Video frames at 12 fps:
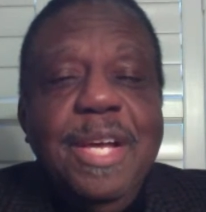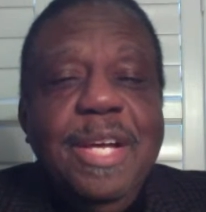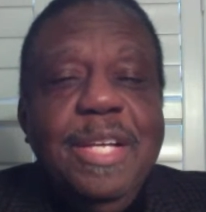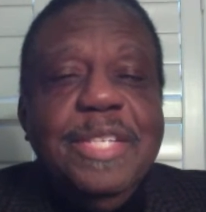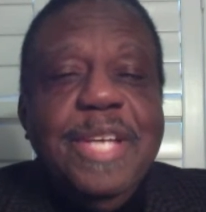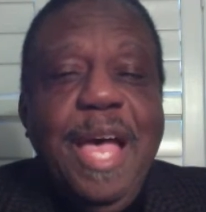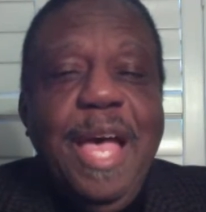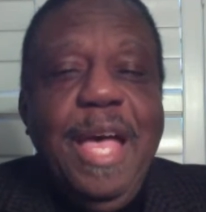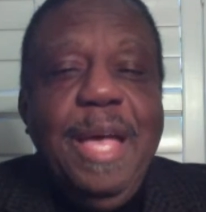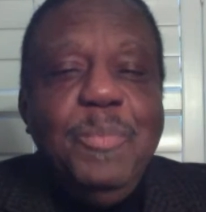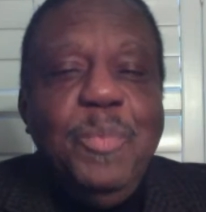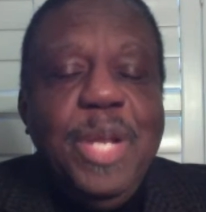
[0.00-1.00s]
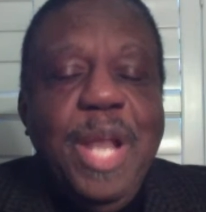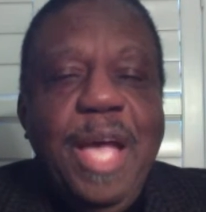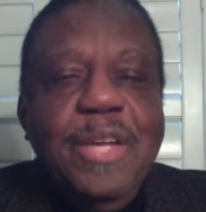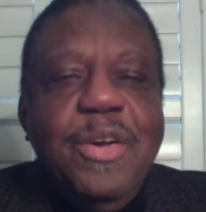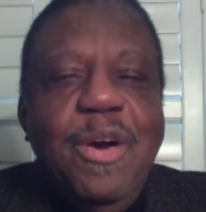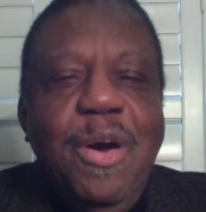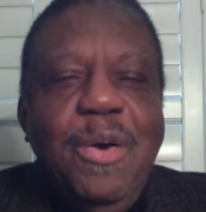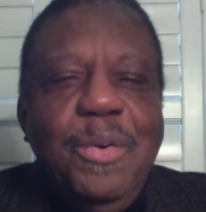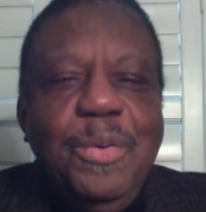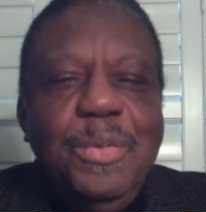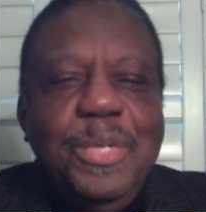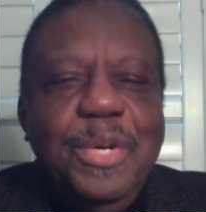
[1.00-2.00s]
a time when I
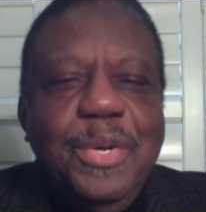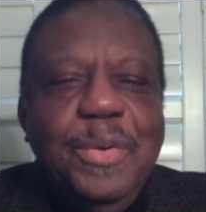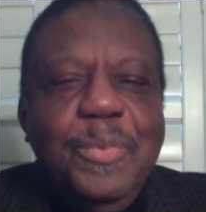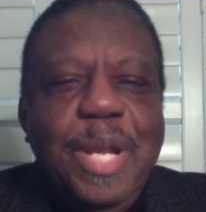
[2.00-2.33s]
called her